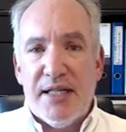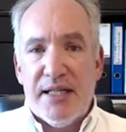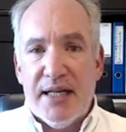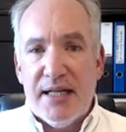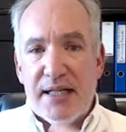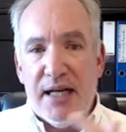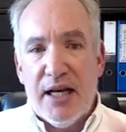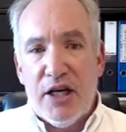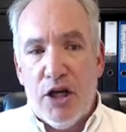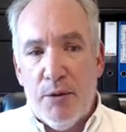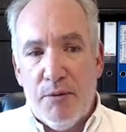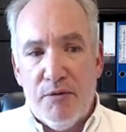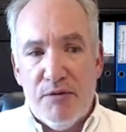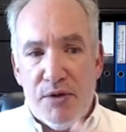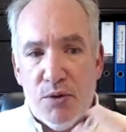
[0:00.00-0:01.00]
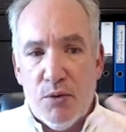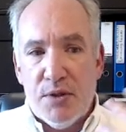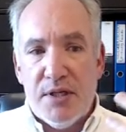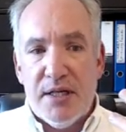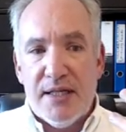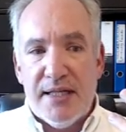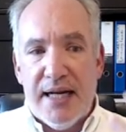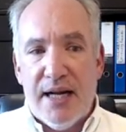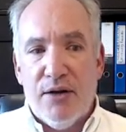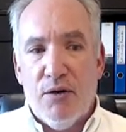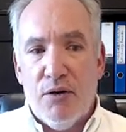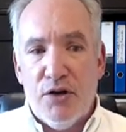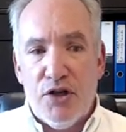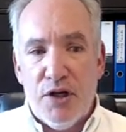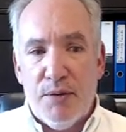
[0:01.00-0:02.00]
things like human resources,
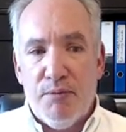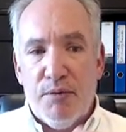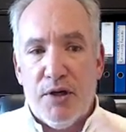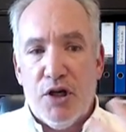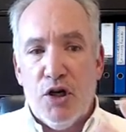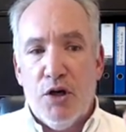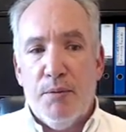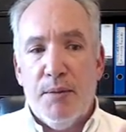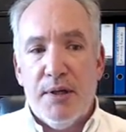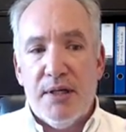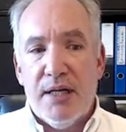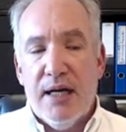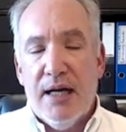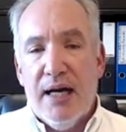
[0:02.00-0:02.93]
technology, procurement,